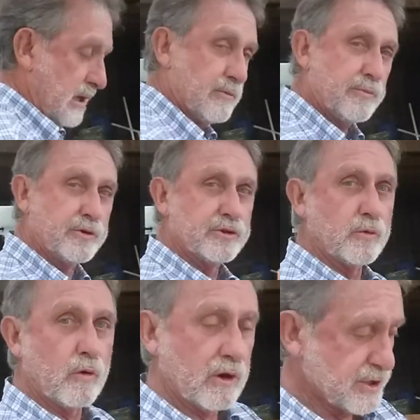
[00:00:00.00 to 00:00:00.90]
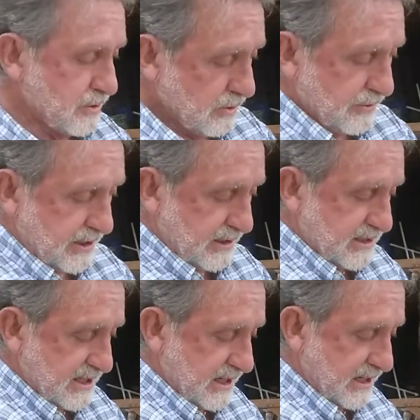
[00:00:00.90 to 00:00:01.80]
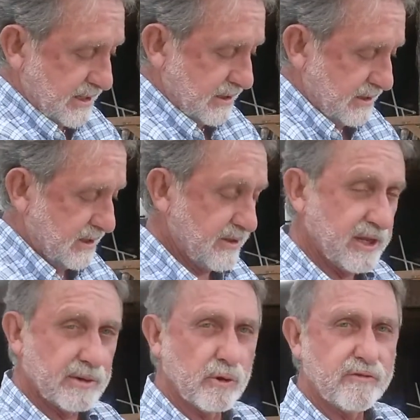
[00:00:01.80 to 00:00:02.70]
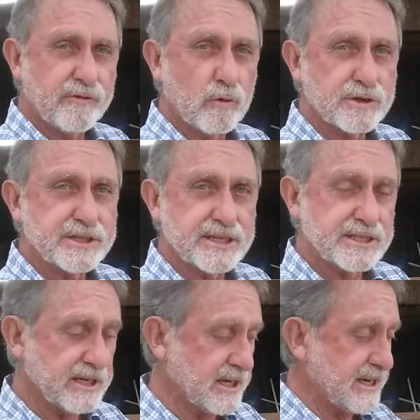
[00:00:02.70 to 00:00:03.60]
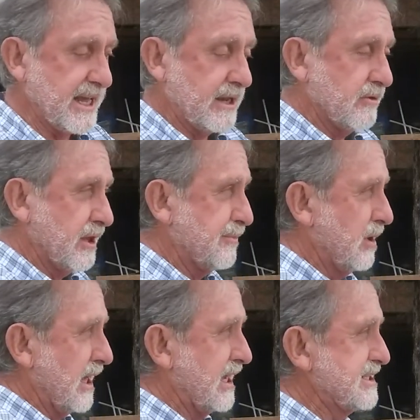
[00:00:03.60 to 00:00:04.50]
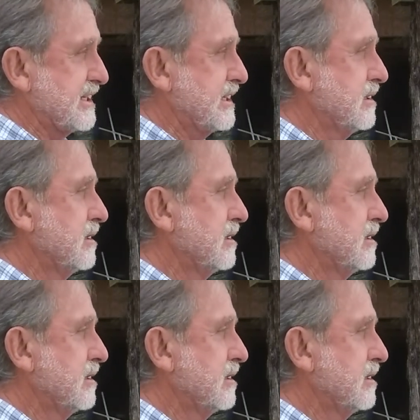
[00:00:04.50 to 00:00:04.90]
I'm going to put the washer on the inside, and then I'm going to force this nut down on that plastic.